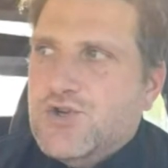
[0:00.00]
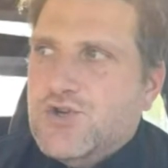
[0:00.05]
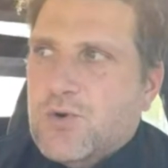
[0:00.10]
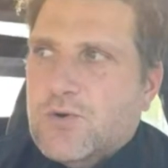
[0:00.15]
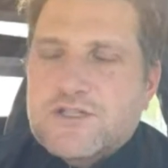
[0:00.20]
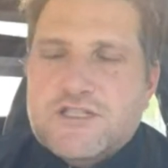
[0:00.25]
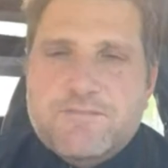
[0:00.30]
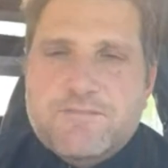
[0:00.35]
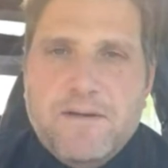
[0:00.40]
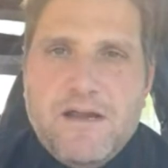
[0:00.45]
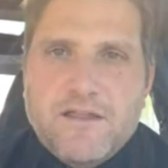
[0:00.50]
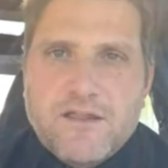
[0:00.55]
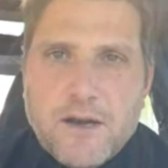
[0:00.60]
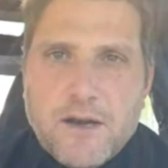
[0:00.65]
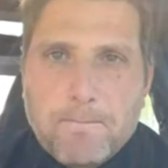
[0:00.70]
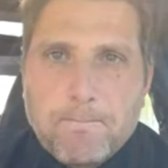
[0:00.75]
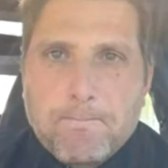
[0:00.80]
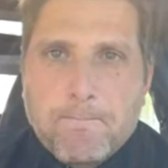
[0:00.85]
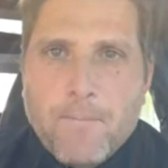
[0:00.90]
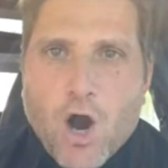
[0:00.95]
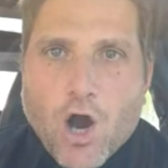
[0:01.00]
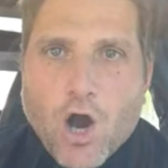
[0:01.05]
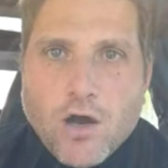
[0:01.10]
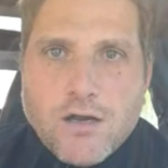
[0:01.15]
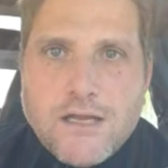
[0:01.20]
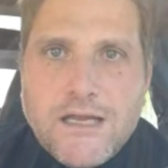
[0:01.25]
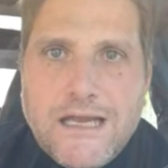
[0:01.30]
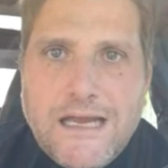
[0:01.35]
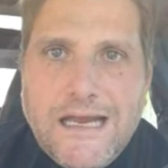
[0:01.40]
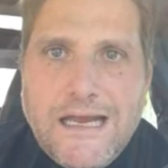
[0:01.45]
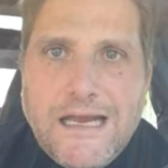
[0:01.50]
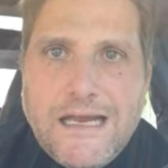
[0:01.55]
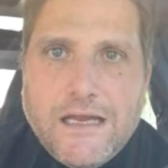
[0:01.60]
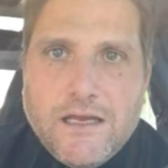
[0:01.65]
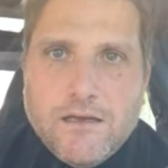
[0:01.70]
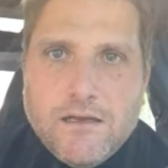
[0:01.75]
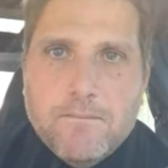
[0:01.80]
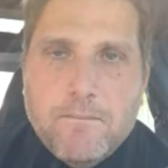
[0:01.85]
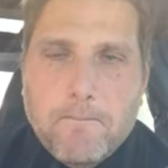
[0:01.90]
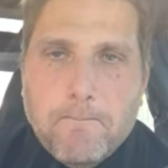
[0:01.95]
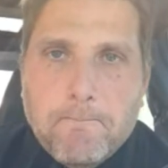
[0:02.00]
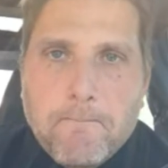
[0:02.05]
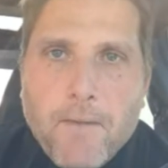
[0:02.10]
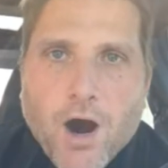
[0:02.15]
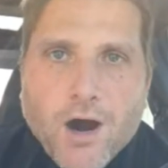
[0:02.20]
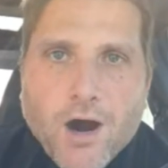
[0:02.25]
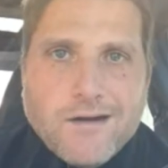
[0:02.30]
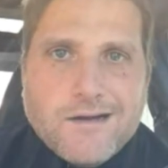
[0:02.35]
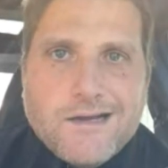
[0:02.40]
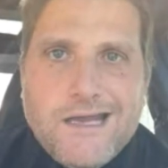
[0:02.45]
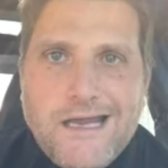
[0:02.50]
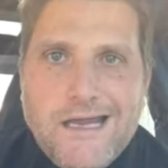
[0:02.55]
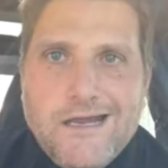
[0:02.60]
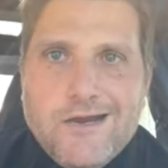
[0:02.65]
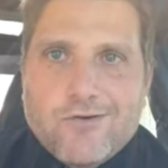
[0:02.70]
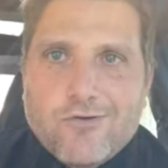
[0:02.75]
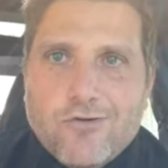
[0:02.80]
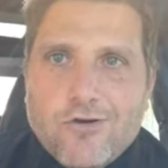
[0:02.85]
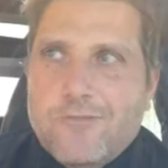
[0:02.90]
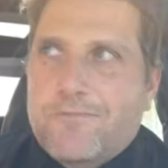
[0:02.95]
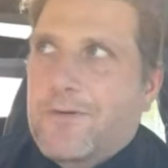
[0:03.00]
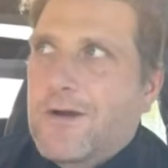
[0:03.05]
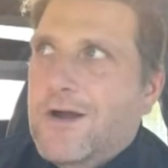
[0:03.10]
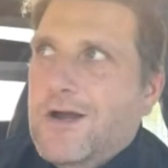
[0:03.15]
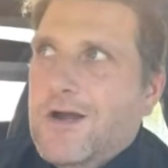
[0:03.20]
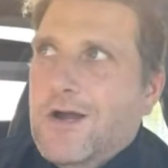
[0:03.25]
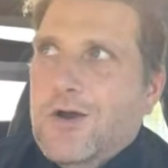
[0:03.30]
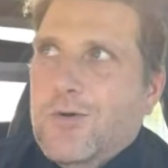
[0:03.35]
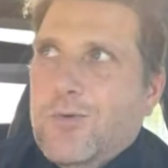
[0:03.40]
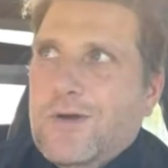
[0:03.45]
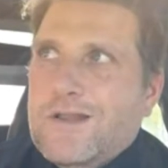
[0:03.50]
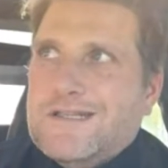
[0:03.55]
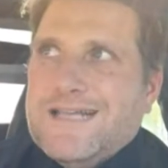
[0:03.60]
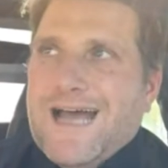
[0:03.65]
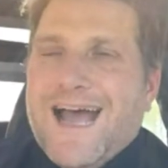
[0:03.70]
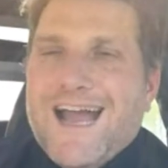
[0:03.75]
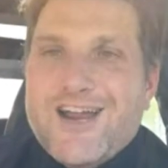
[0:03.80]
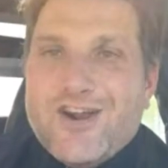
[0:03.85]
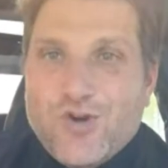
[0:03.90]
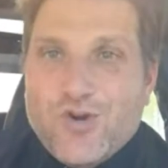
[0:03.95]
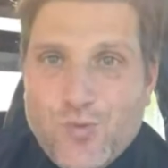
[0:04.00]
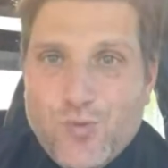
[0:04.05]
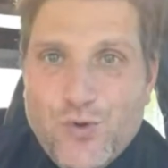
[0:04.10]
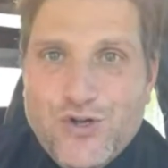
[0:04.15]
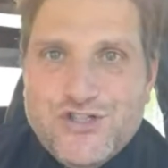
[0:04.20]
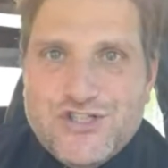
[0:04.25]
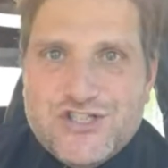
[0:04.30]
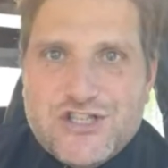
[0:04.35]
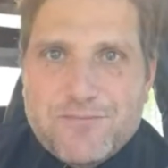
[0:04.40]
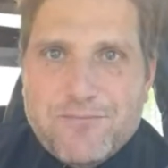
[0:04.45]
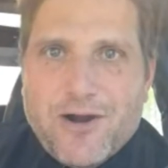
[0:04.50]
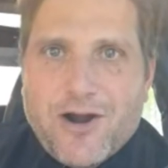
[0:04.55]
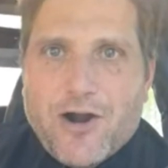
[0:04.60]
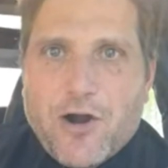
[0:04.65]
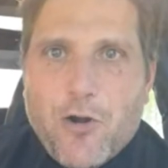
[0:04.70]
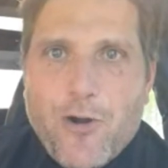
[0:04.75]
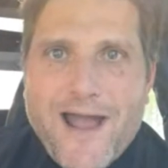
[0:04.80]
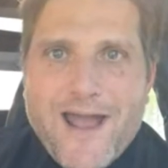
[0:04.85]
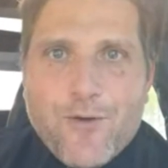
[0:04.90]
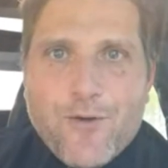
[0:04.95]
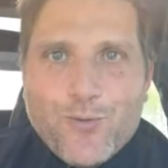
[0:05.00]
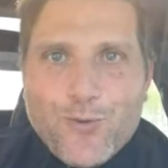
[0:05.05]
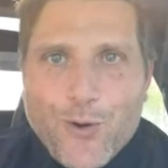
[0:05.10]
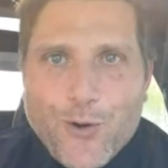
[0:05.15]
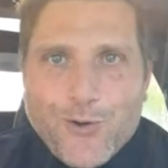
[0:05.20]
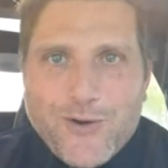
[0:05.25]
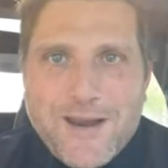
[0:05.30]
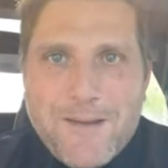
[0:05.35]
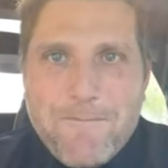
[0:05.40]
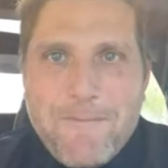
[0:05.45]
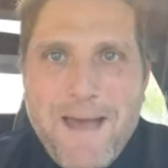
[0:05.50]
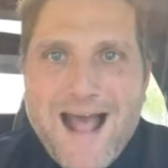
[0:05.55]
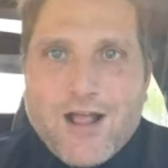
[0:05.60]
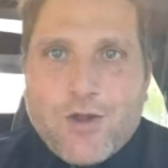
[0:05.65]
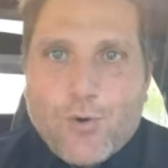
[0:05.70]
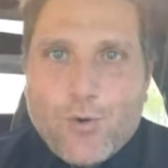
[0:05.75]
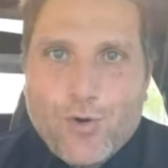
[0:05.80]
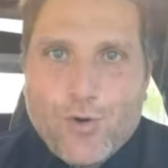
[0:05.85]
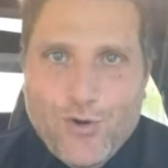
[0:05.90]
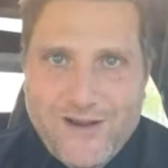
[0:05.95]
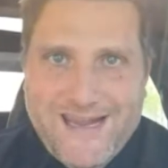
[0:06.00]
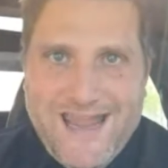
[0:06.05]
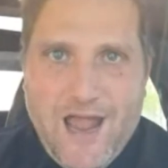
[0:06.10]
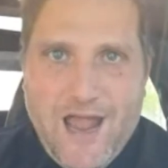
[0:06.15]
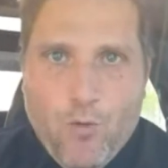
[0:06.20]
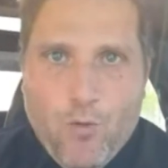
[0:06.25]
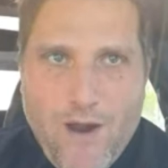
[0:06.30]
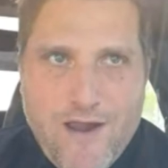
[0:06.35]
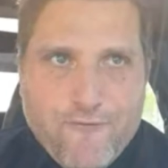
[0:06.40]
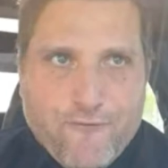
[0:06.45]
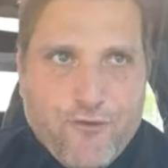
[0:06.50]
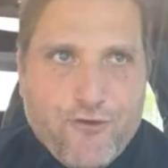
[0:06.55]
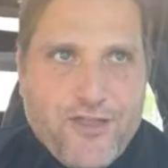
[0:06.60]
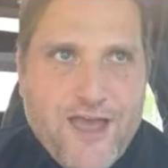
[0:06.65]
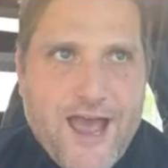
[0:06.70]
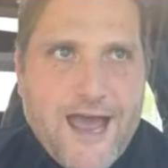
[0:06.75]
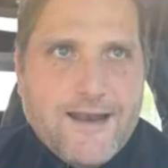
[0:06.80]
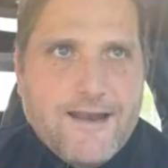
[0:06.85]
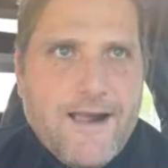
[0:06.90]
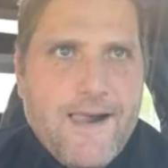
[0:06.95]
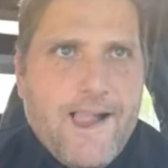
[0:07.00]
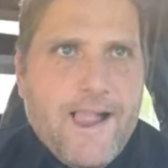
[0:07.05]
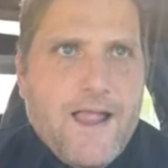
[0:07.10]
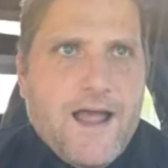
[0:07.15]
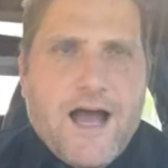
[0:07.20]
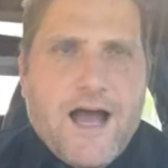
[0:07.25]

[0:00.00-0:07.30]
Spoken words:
Jordan Spieth in a marquee group with Tiger Woods tomorrow and Rory McIlroy. Can't wait for that.